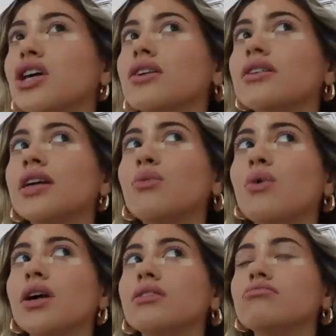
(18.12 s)
currently,
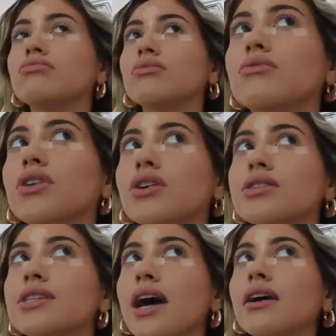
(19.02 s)
what,
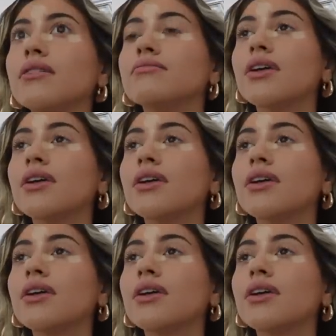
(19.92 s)
Thursday?